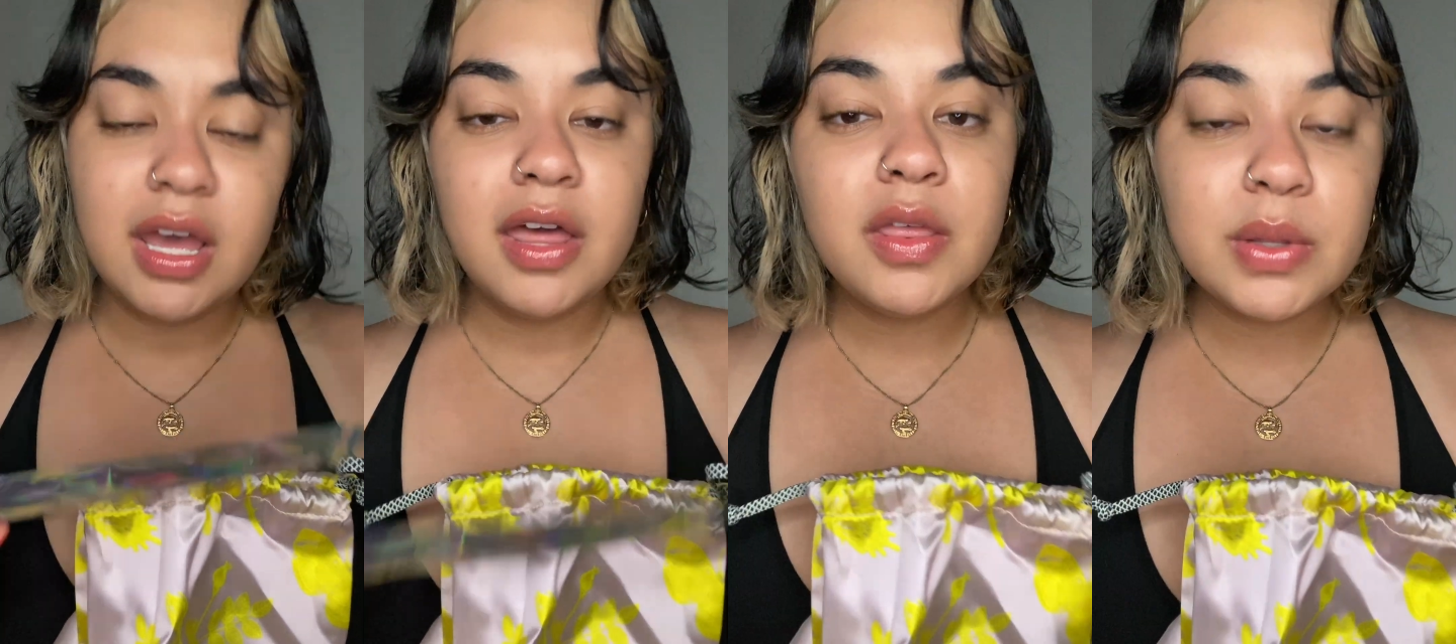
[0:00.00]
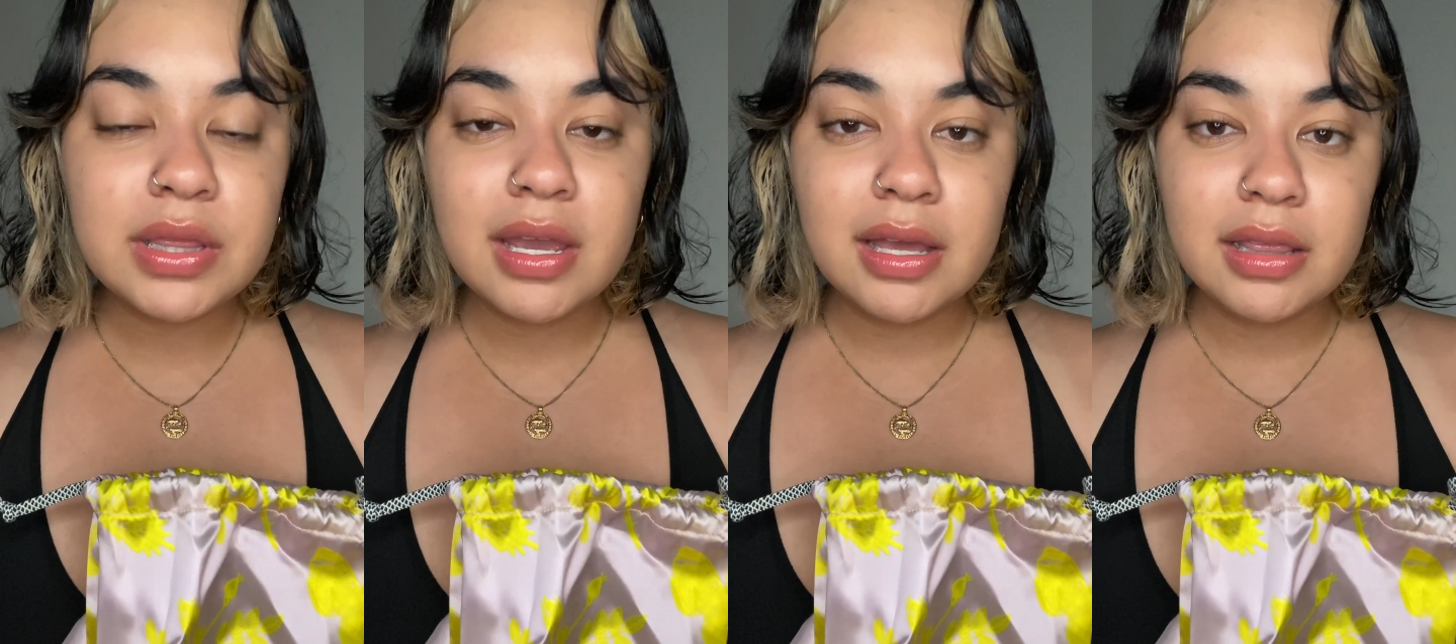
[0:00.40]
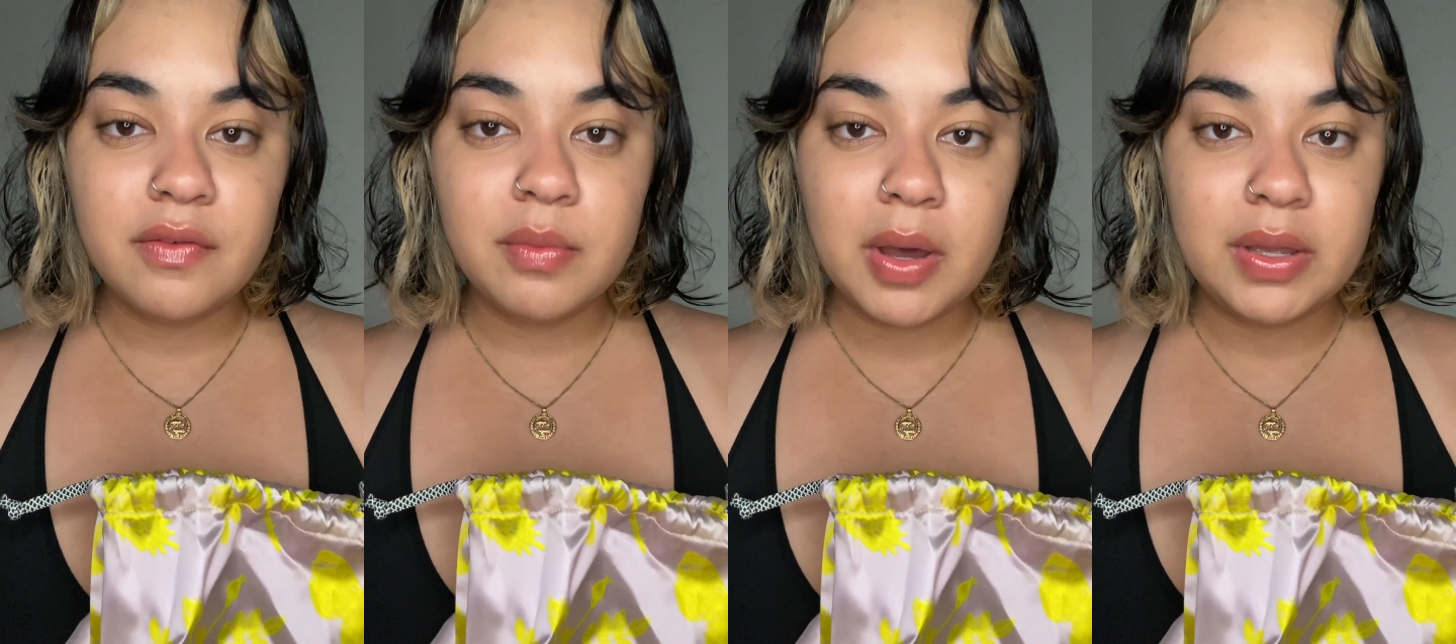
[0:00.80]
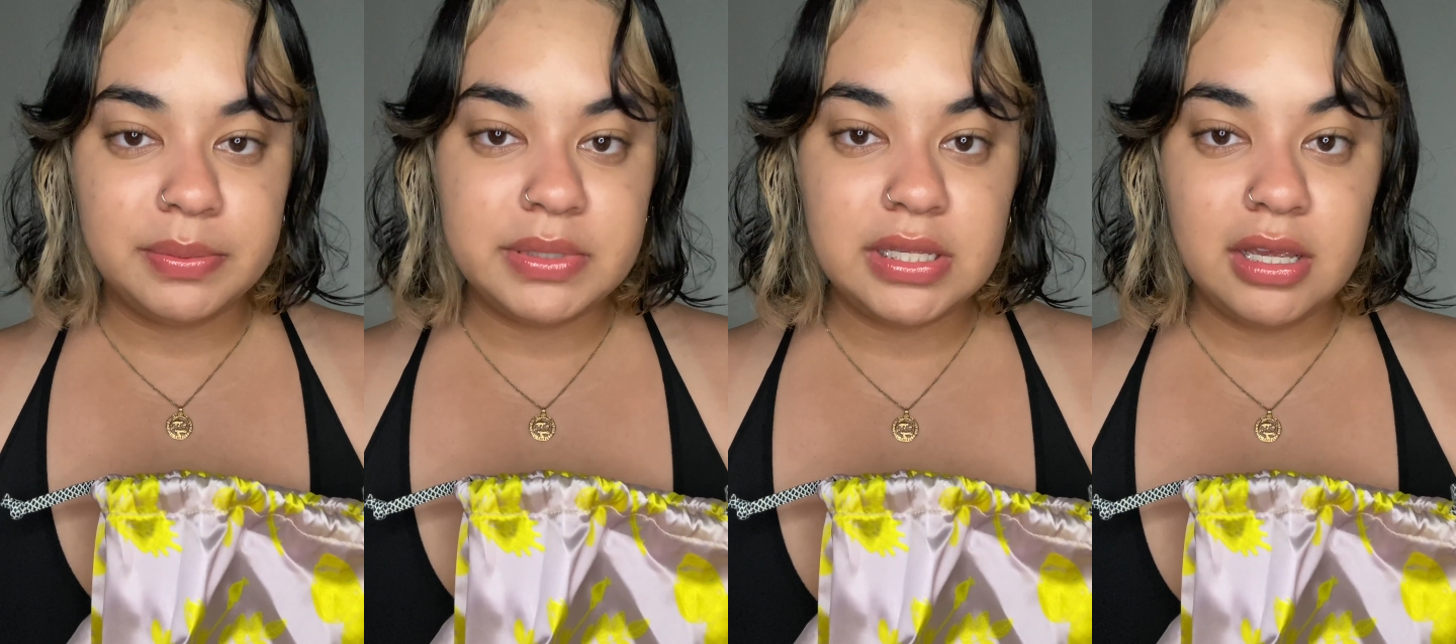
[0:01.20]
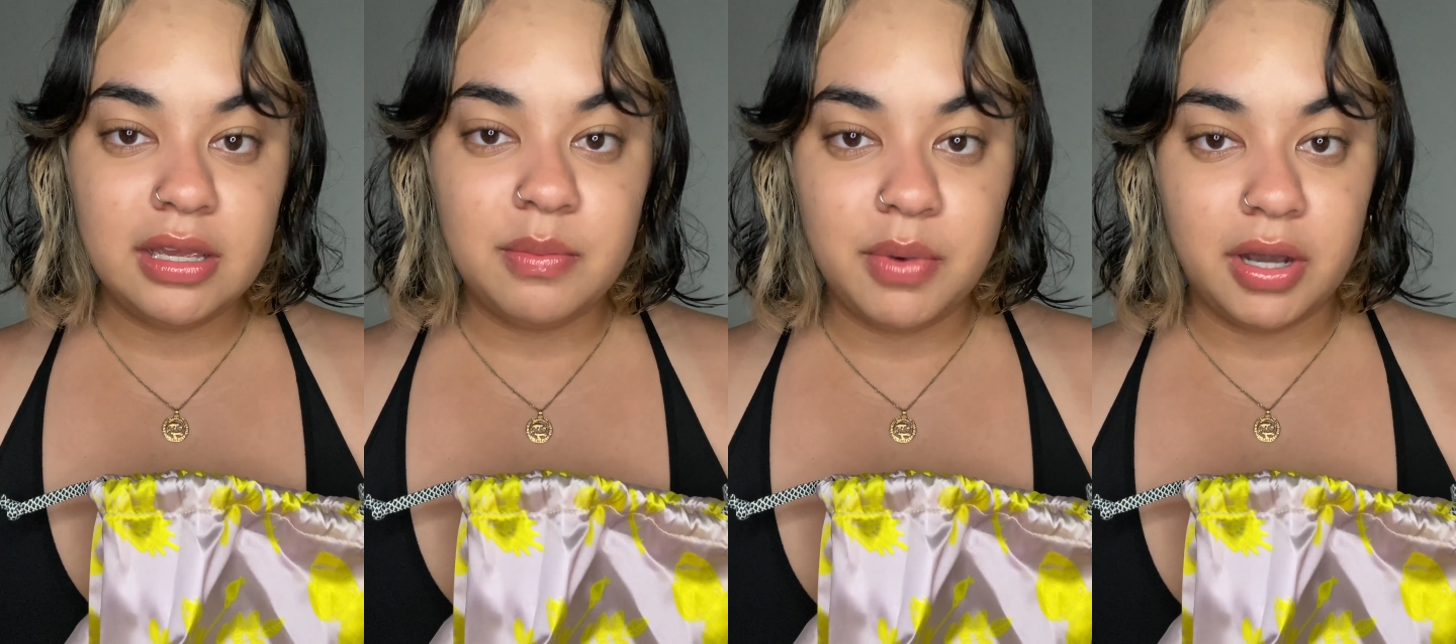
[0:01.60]
The one thing I love about Ipsy
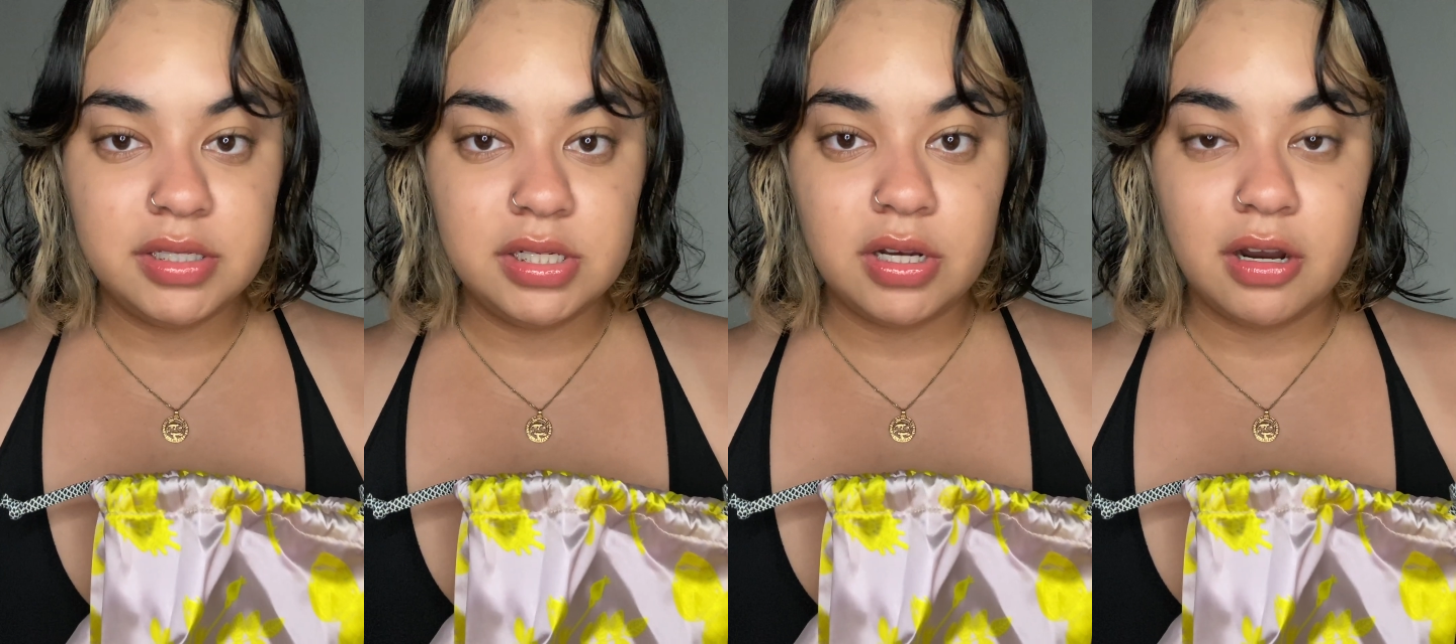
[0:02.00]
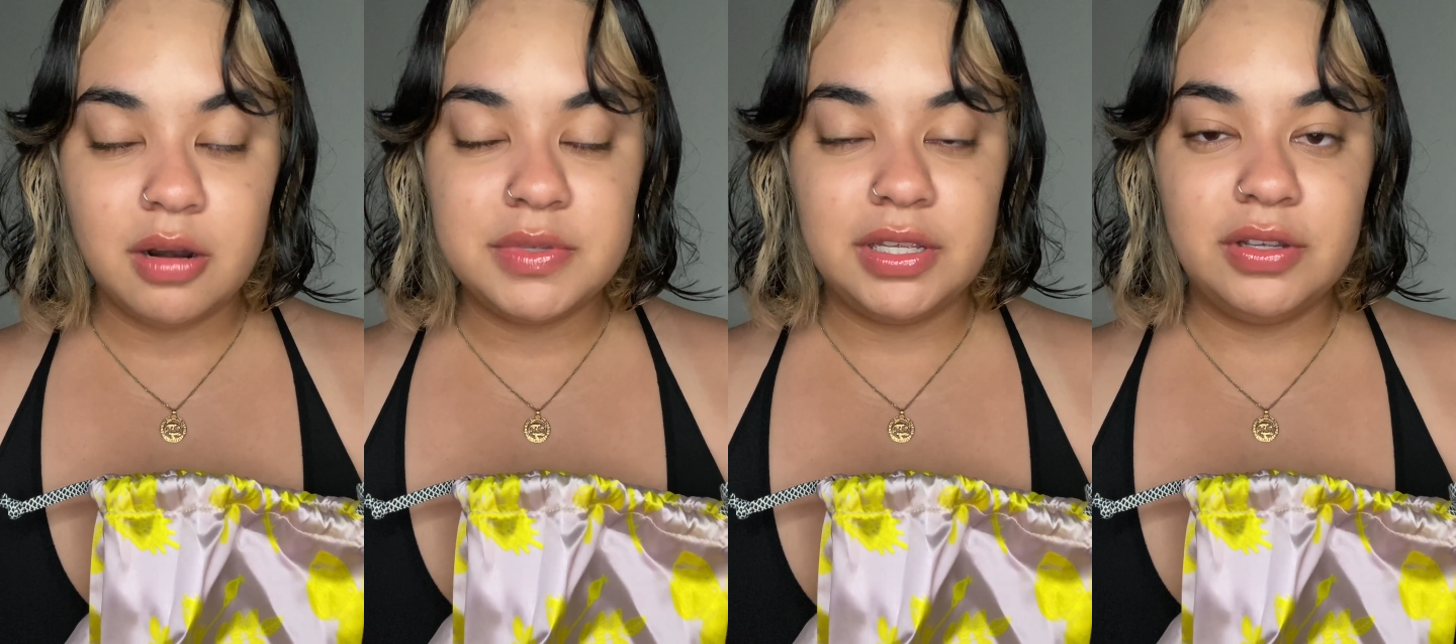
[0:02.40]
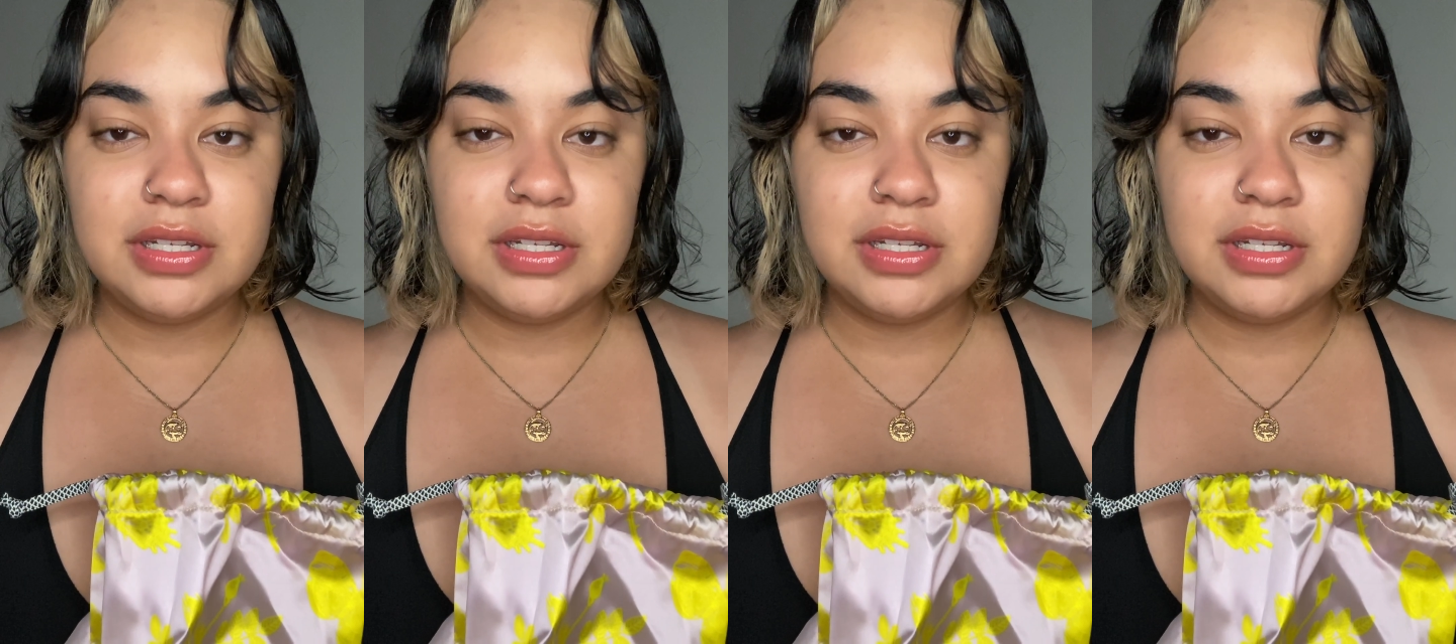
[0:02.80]
and Boxycharm is that you get